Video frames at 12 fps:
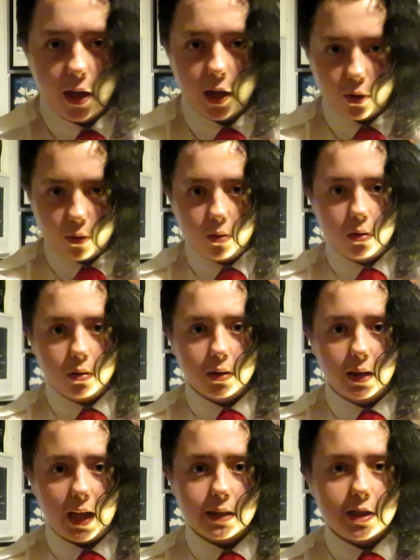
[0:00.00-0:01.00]
There you go.
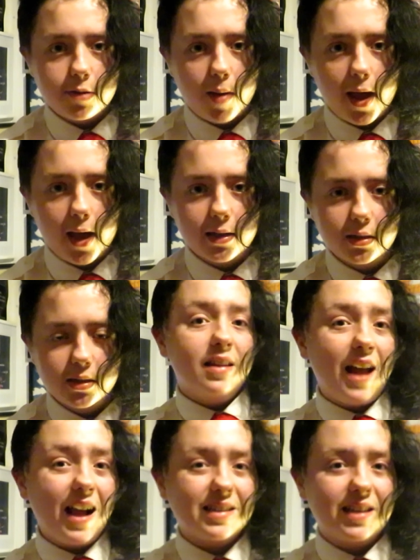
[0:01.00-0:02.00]
Can't see my eyes.
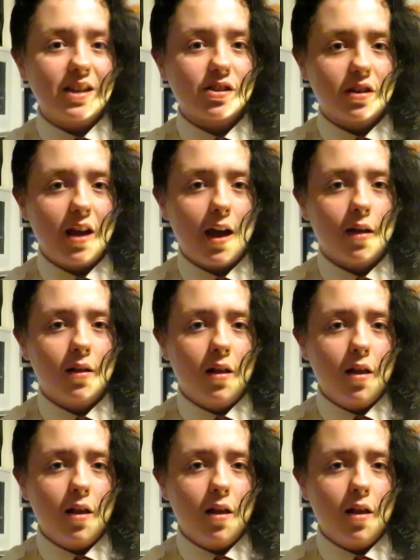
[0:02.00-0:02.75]
That's essentially it.